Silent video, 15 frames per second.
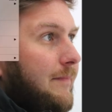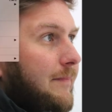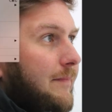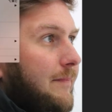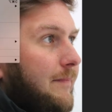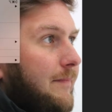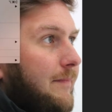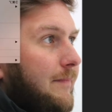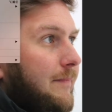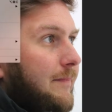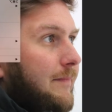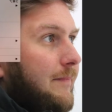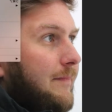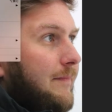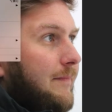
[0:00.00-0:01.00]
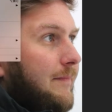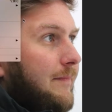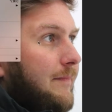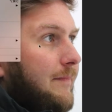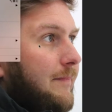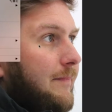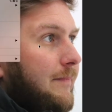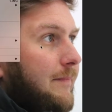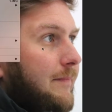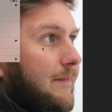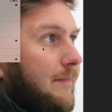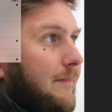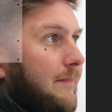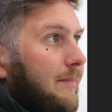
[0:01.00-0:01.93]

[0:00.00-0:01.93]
No one is speaking in this clip.